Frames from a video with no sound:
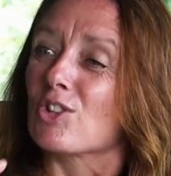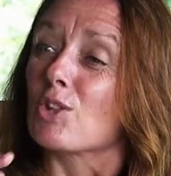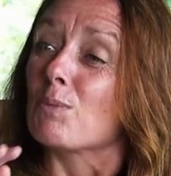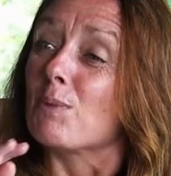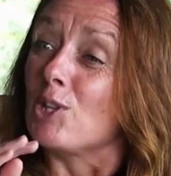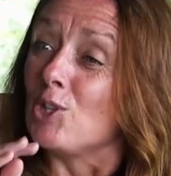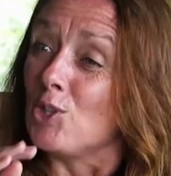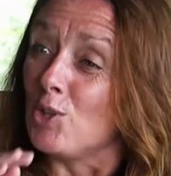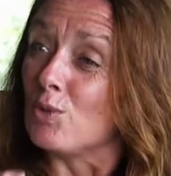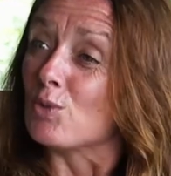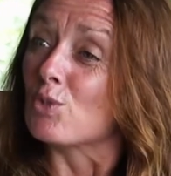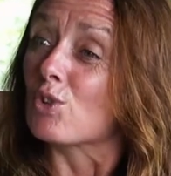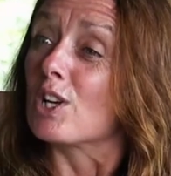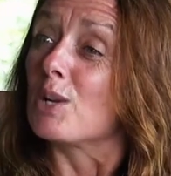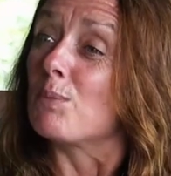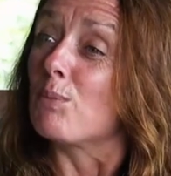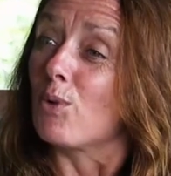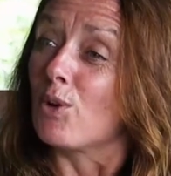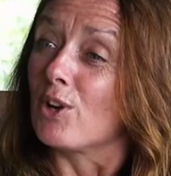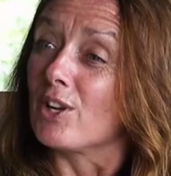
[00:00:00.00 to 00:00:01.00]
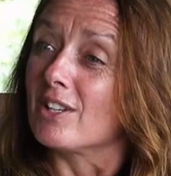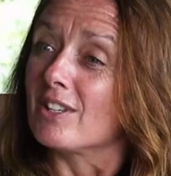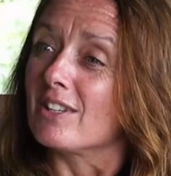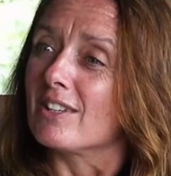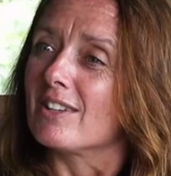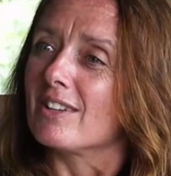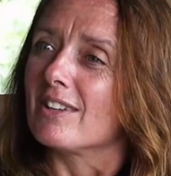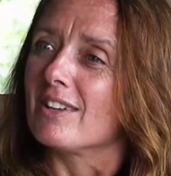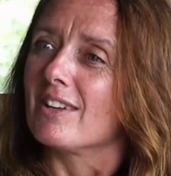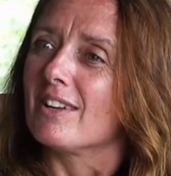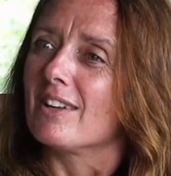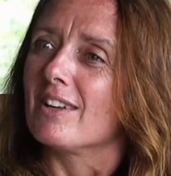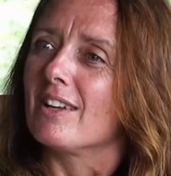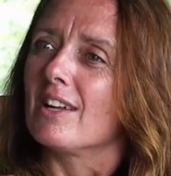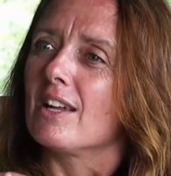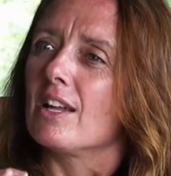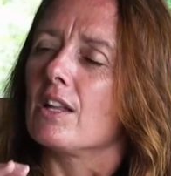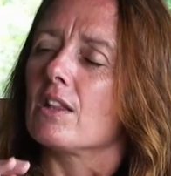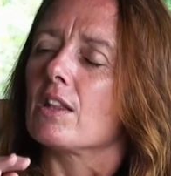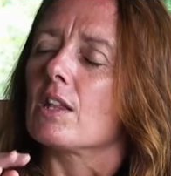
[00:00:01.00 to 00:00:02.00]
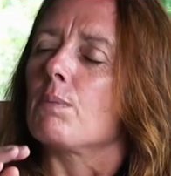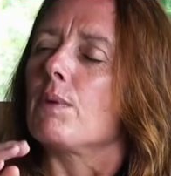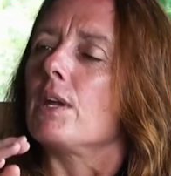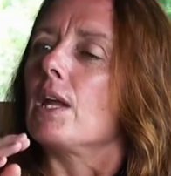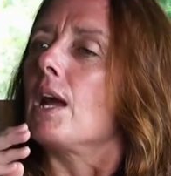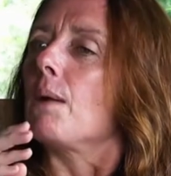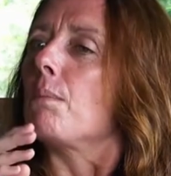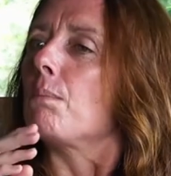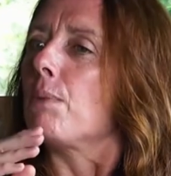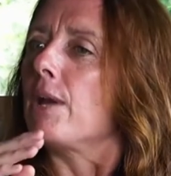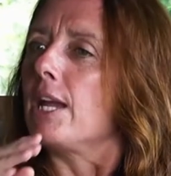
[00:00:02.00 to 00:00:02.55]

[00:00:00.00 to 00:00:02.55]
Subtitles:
To be neutrally buoyant, to be at